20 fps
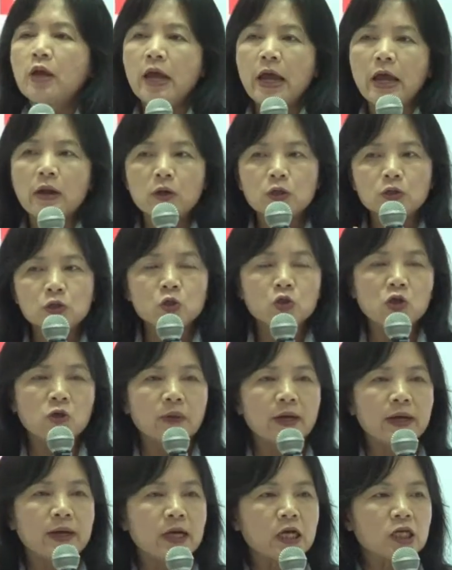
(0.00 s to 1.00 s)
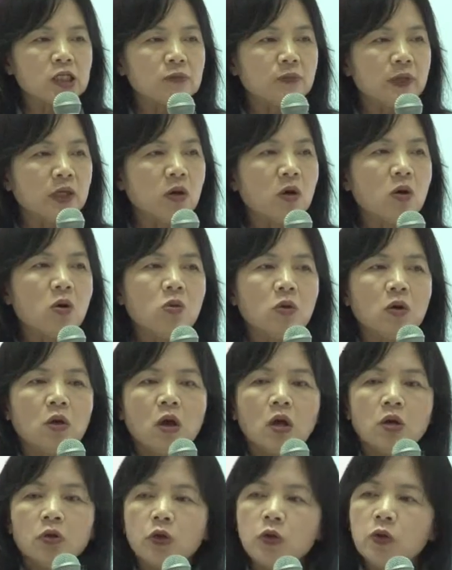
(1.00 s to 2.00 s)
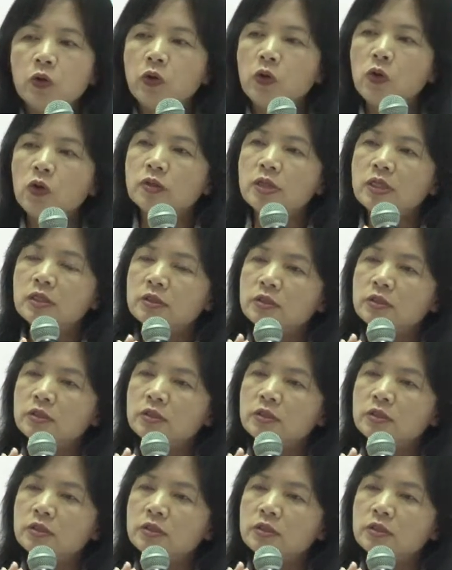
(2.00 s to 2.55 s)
And also you might ask me, oh, you're using